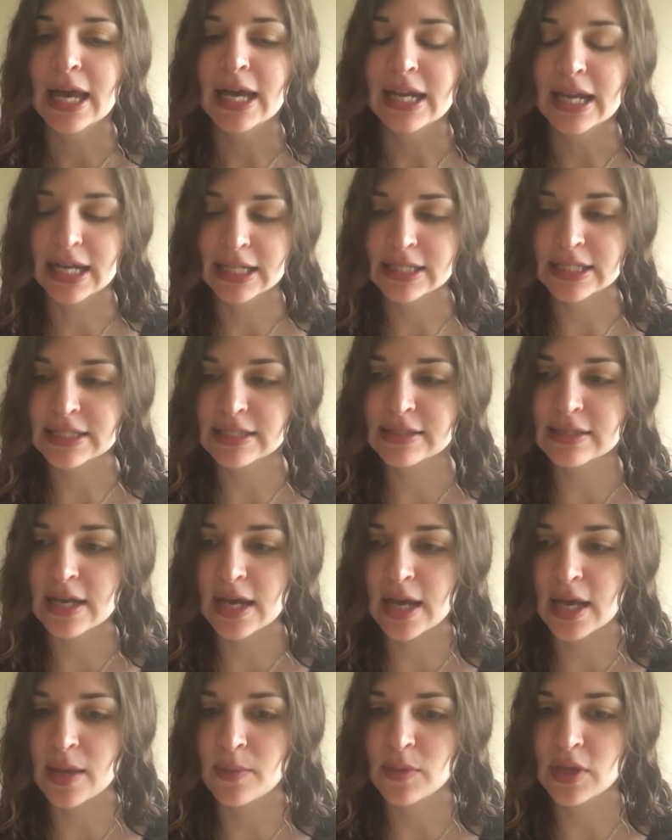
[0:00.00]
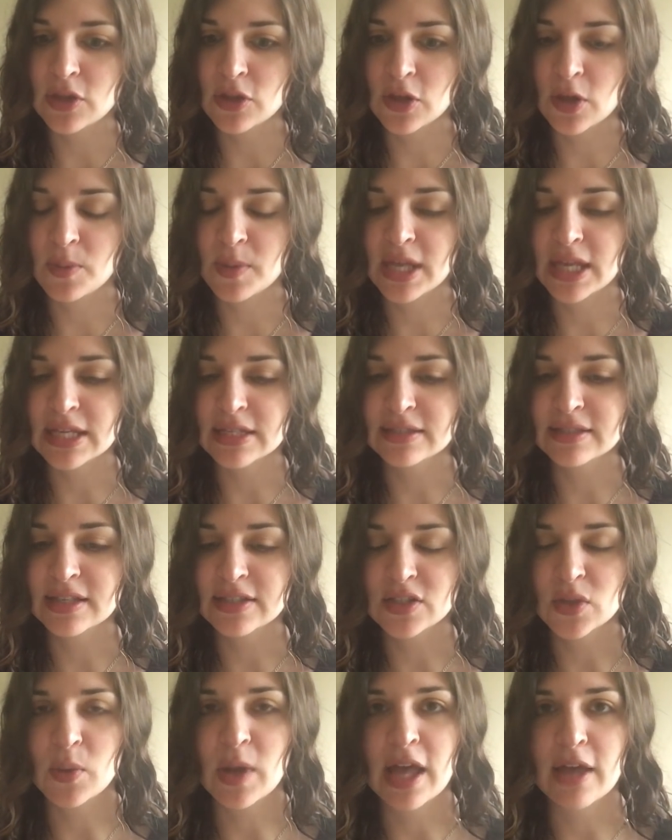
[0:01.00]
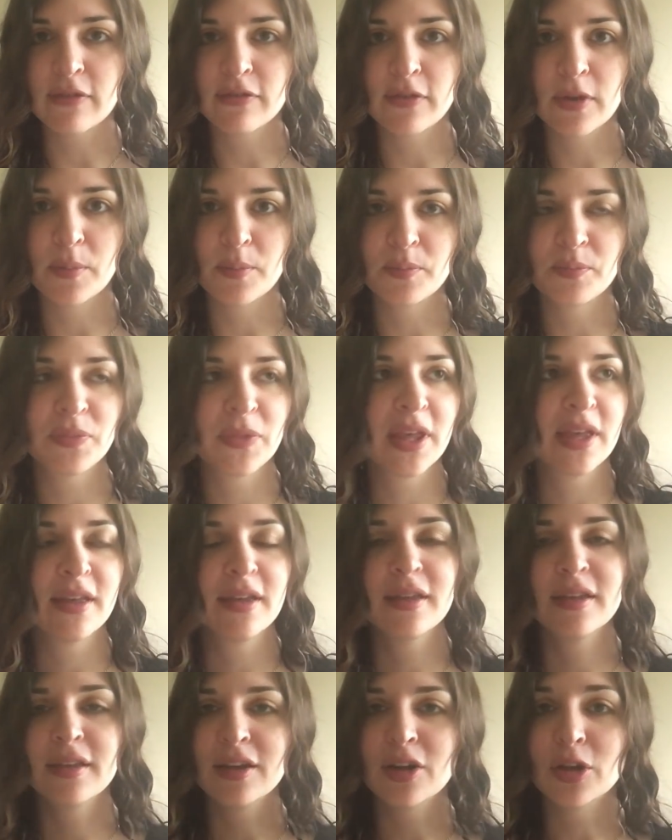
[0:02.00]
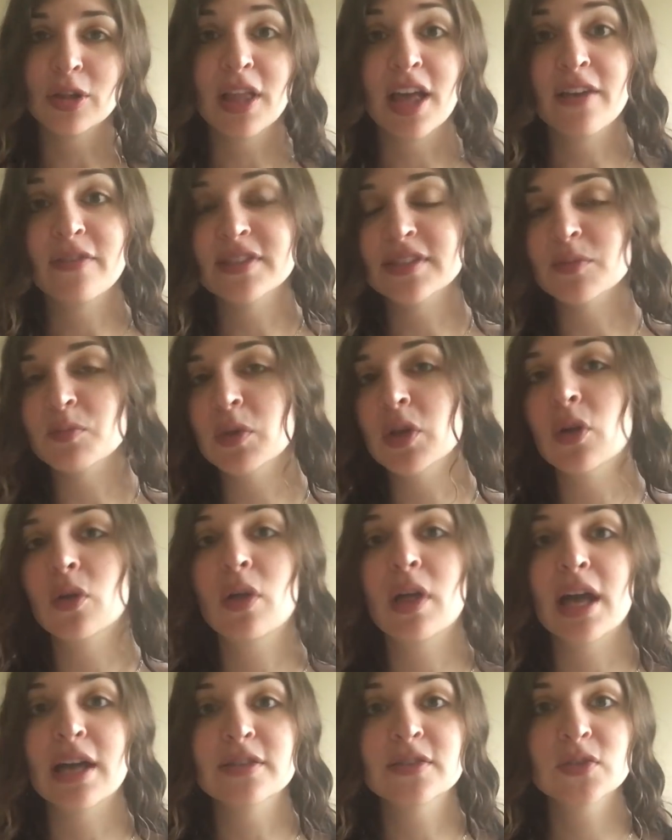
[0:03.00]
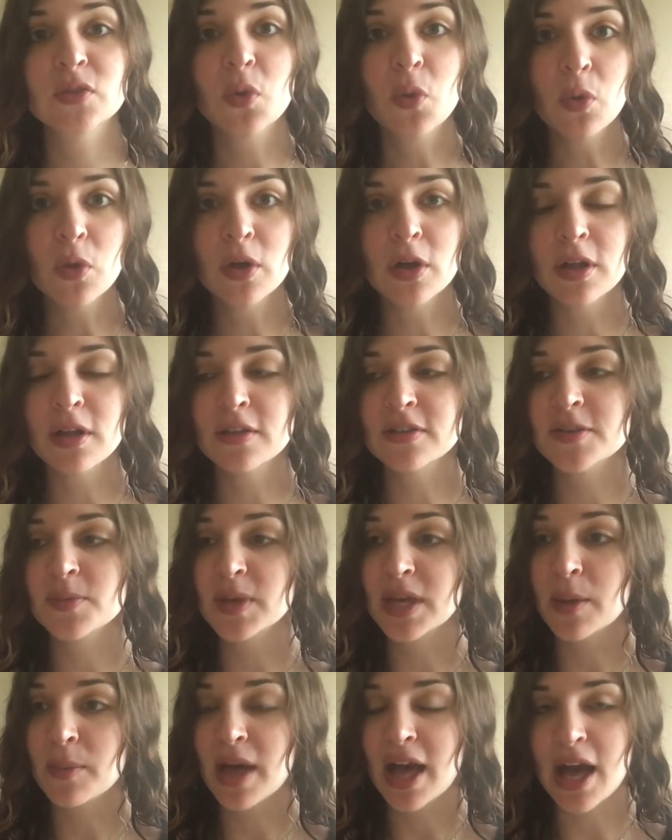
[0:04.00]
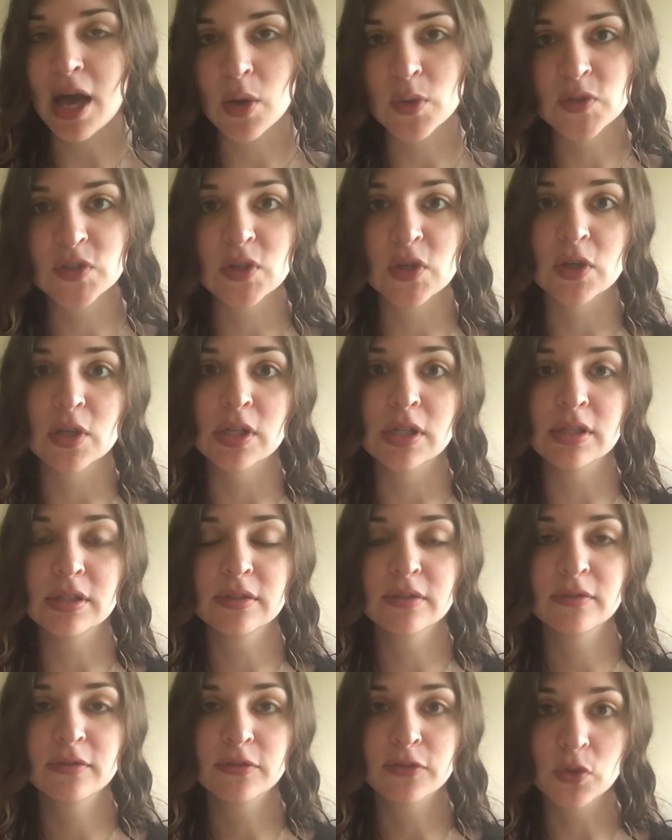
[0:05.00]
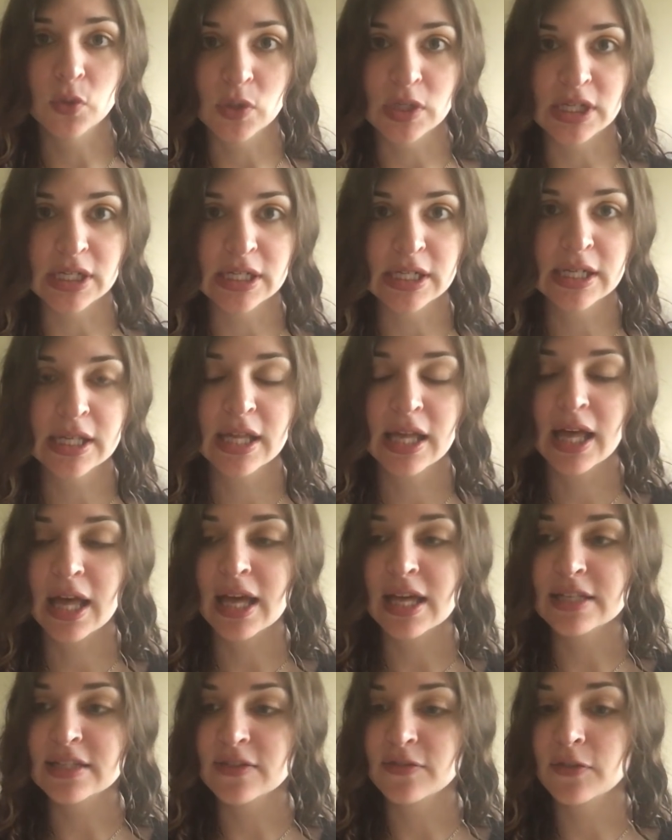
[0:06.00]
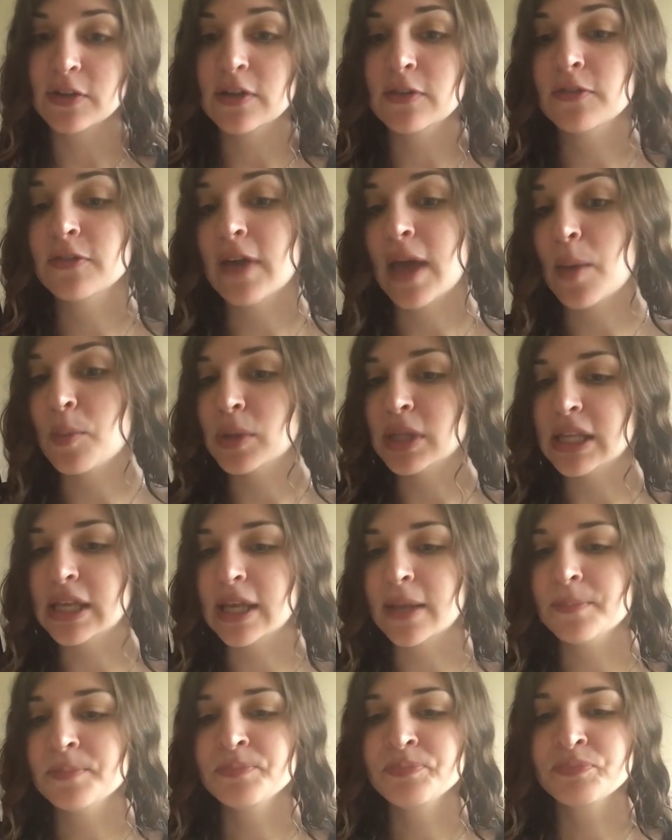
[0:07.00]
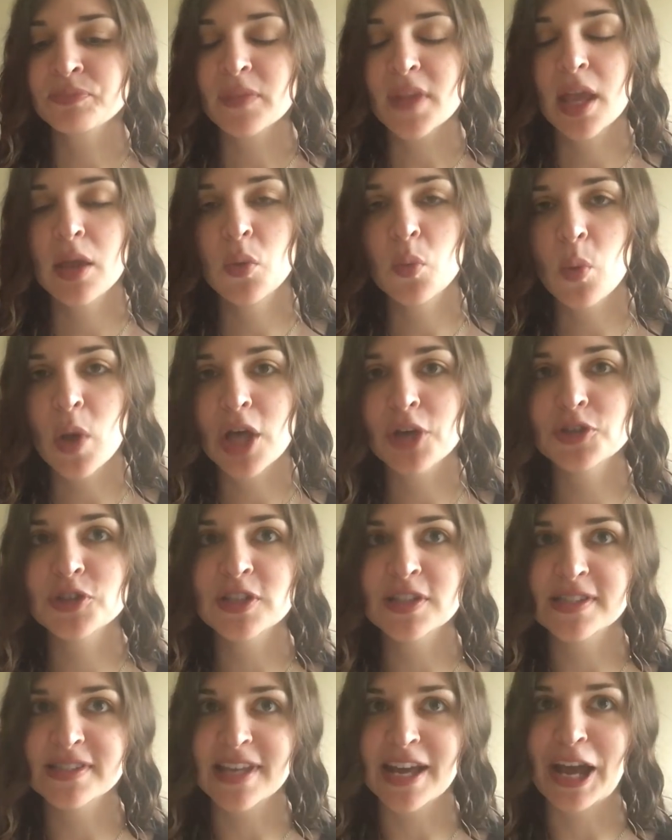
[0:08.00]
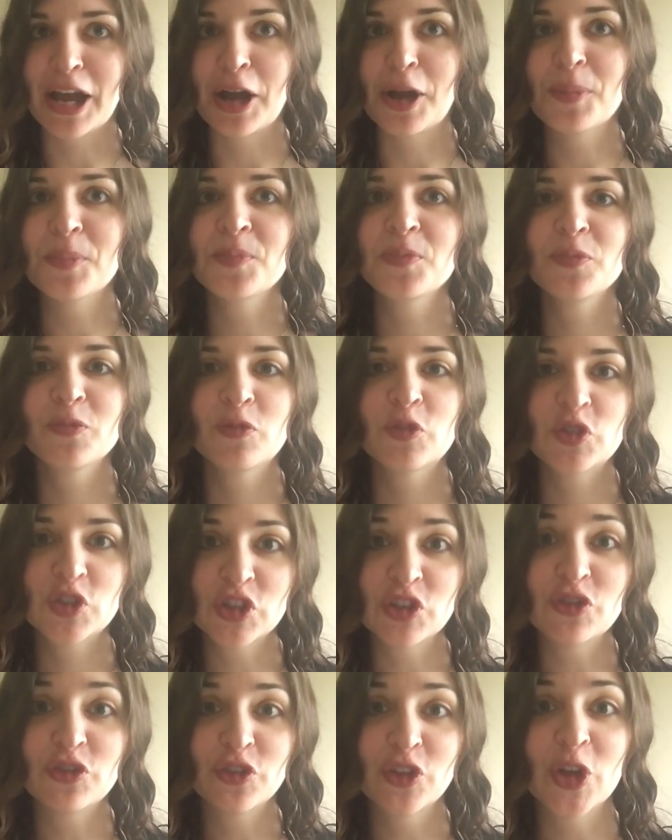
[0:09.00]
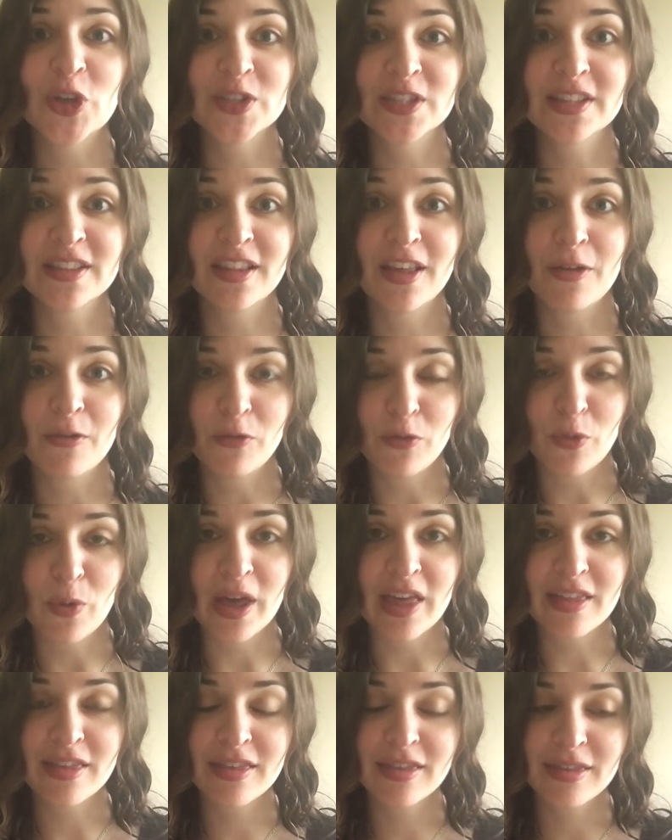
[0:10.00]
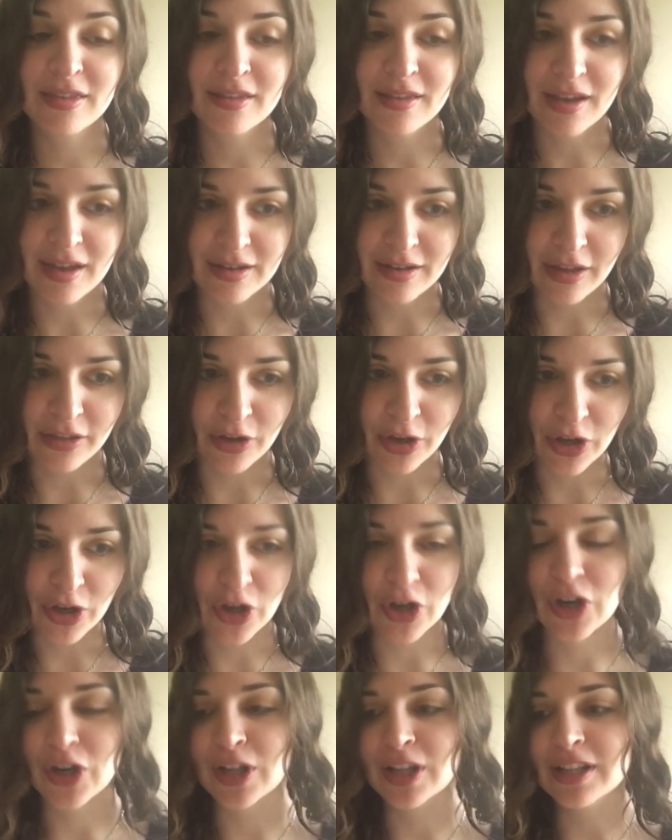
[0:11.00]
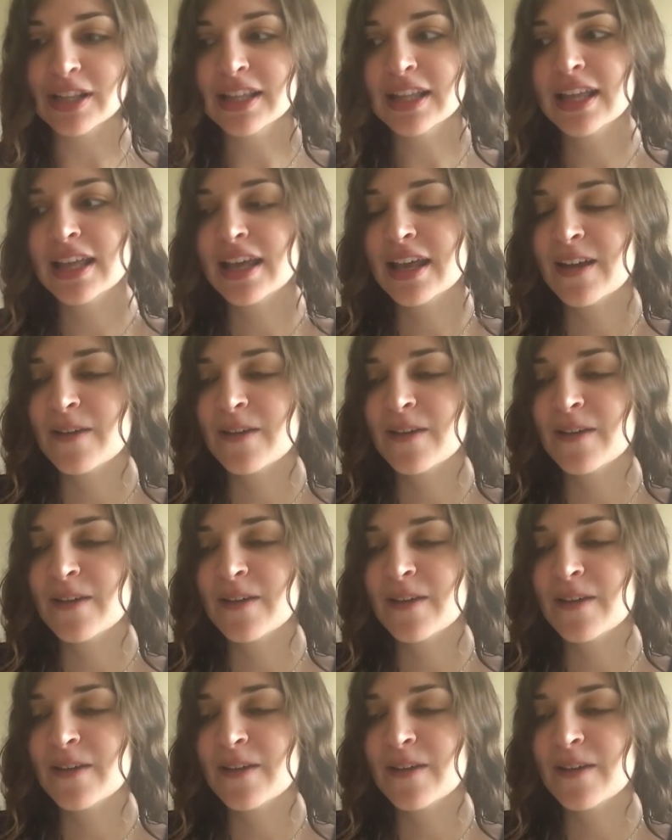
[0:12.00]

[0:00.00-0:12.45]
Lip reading: And at this time, Ijeoma is sent away from her life as a middle-class schoolgirl to become a house girl for a different family. And while she's there, she falls in love with another girl.